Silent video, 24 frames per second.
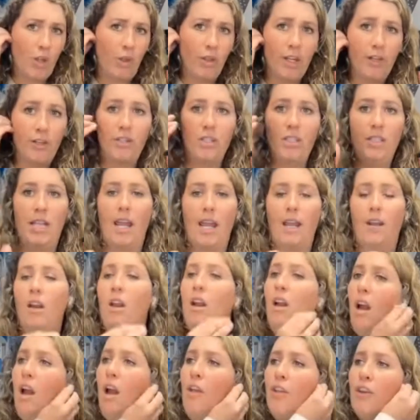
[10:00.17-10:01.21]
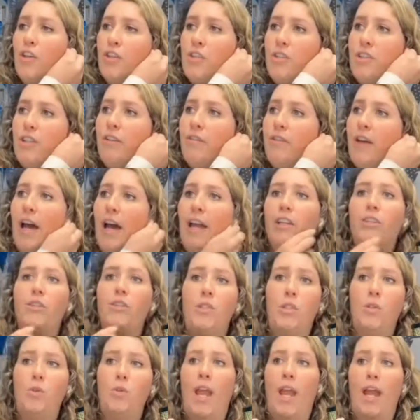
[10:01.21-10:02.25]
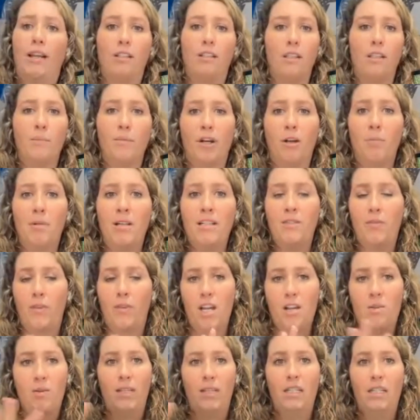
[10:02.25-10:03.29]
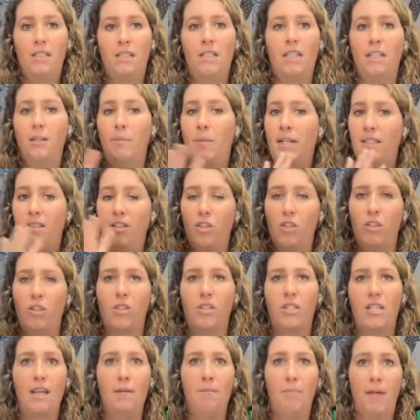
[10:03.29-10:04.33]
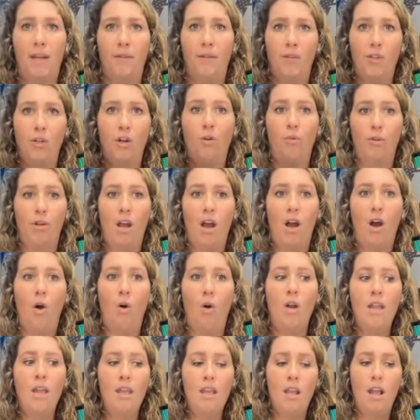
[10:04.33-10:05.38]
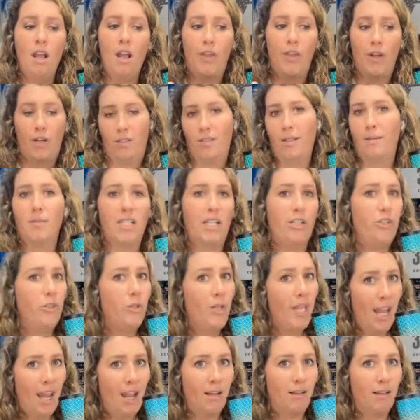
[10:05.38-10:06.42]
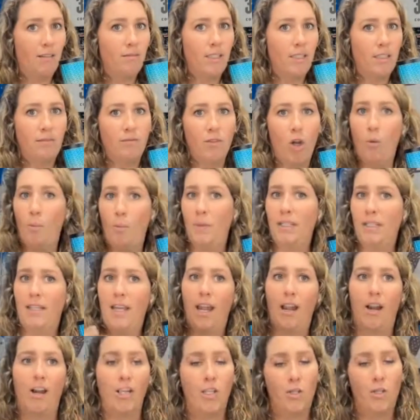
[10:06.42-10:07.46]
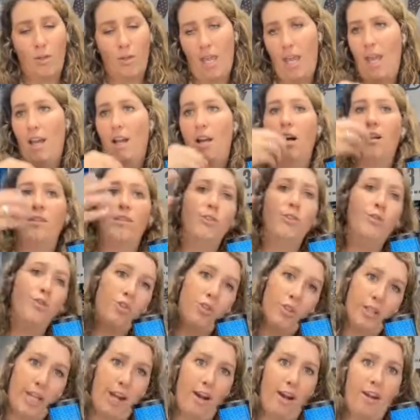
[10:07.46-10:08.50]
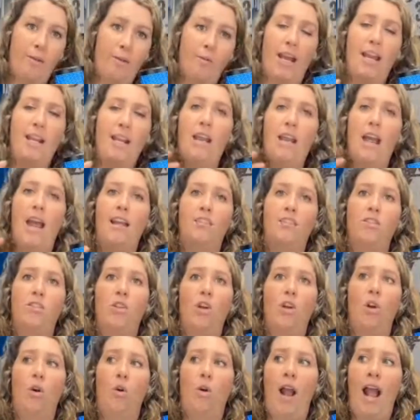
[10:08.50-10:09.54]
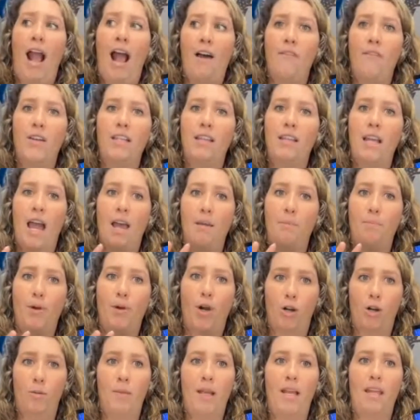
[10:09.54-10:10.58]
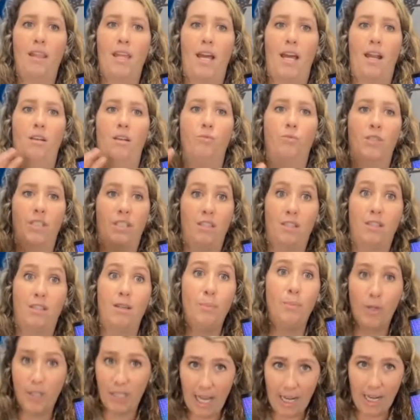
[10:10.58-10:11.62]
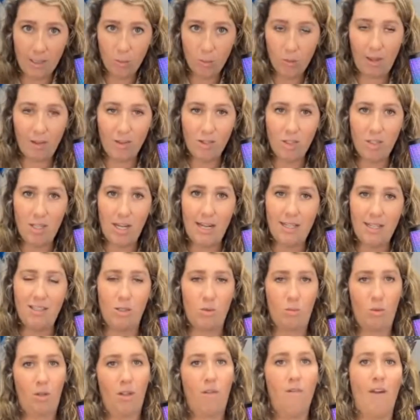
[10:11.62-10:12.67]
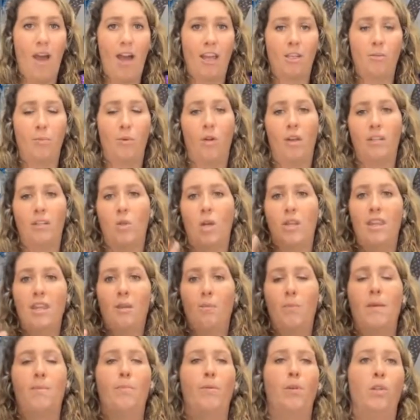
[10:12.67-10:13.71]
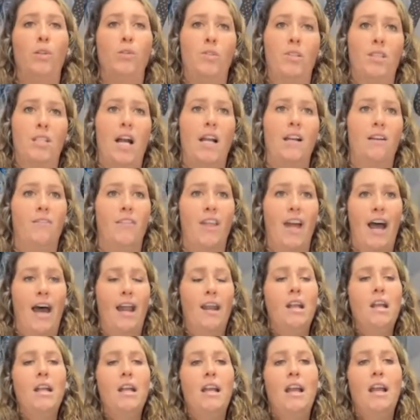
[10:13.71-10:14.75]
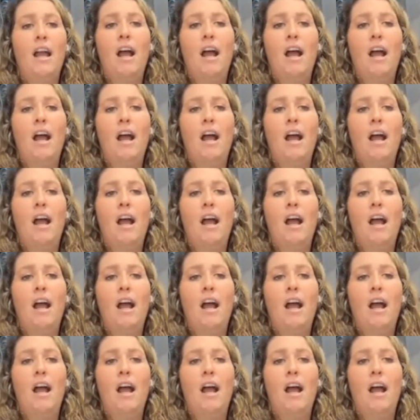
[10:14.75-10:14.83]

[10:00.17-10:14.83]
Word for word: totally understand. There's still value to handgun permits for anyone listening, depends on your state. But if you don't know, there are some states you can't open carry, you can't constitutional carry, right? And so having that permit that reciprocates with other states is really valuable. And so I think people lose sight of that.